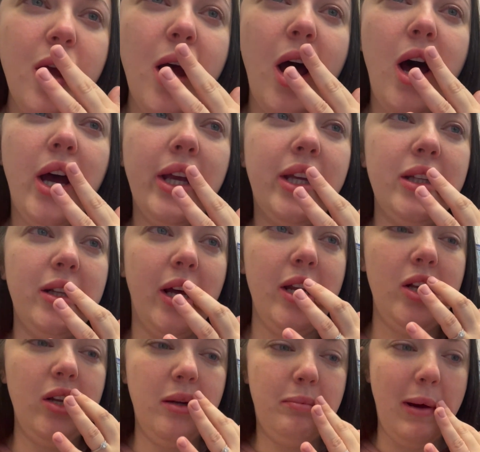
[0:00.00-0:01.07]
I can like
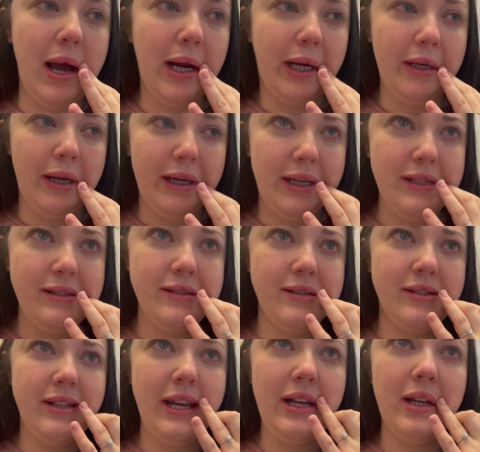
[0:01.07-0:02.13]
look back and I can
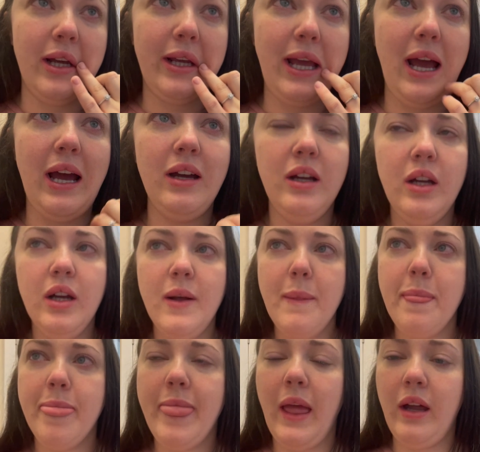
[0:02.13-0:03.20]
see like
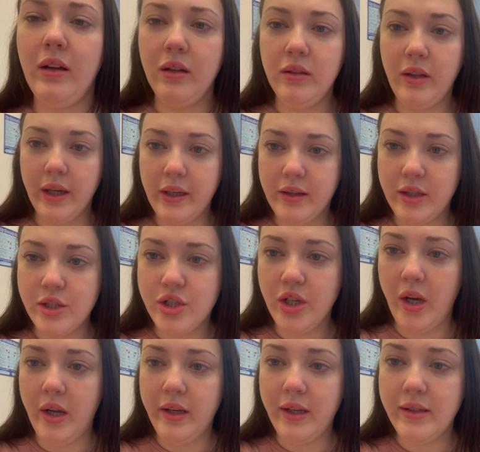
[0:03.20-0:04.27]
the
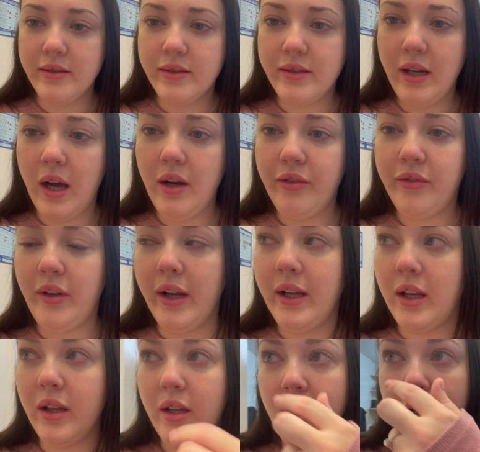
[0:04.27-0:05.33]
journey and stuff,
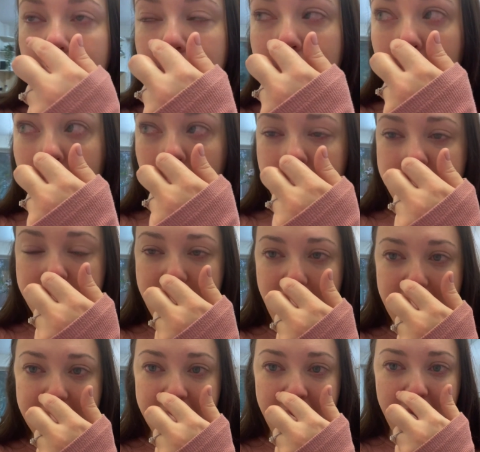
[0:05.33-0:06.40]
like, but what
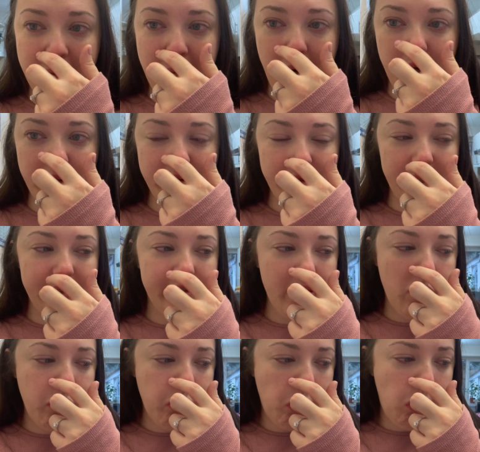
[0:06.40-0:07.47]
scares me the most is,
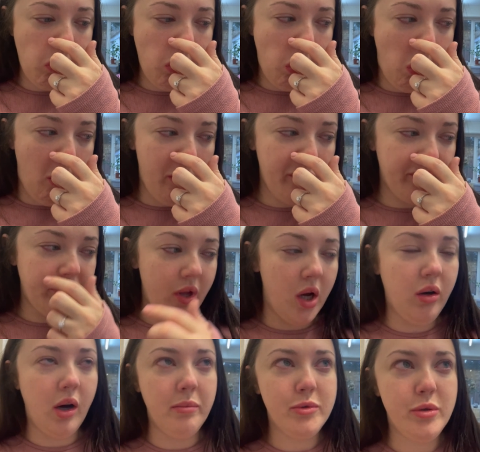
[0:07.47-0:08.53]

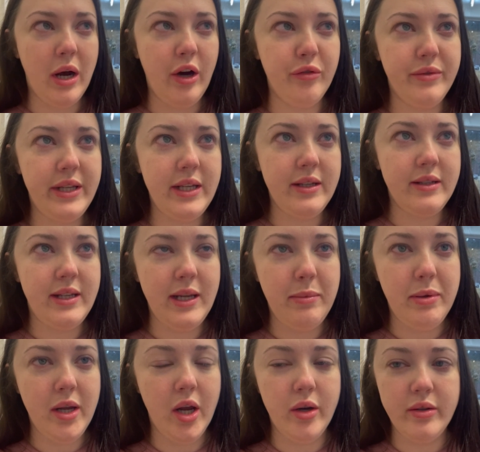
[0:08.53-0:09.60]
oh, I'm 12
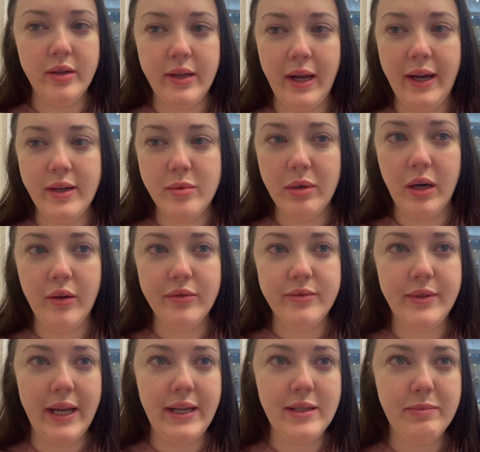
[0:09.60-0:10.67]
DPO today, 12
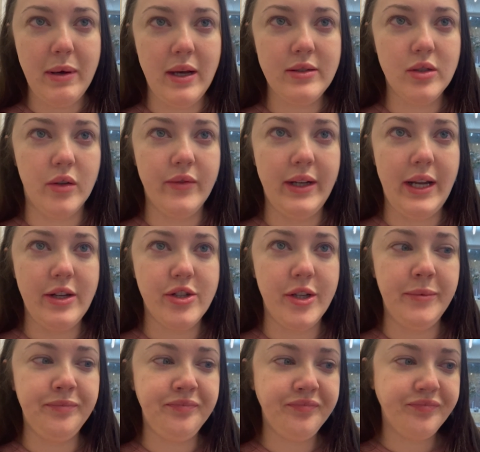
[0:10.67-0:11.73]
days past
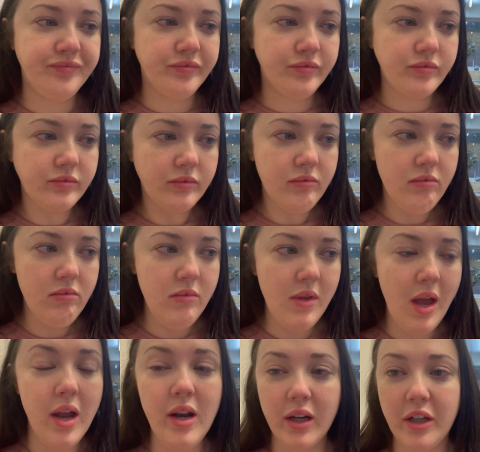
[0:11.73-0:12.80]
ovulation,
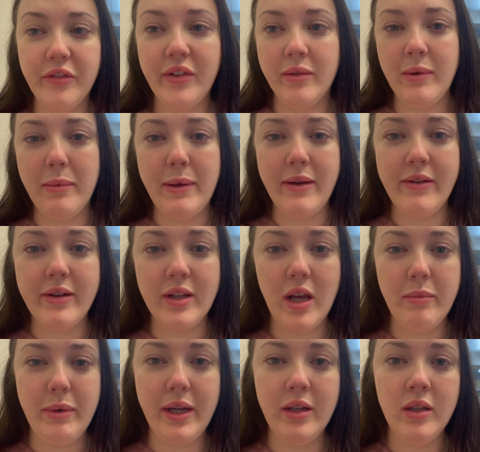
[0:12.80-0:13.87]
and I can feel my period
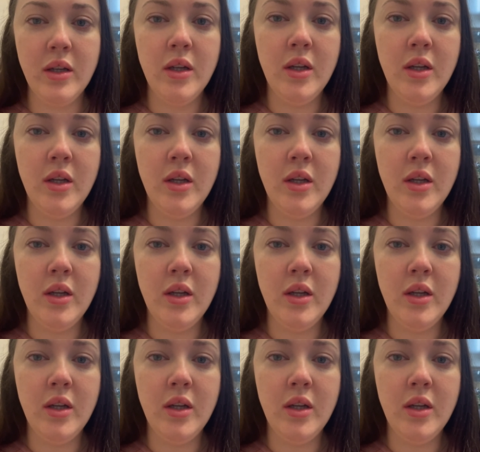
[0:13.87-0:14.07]
come in.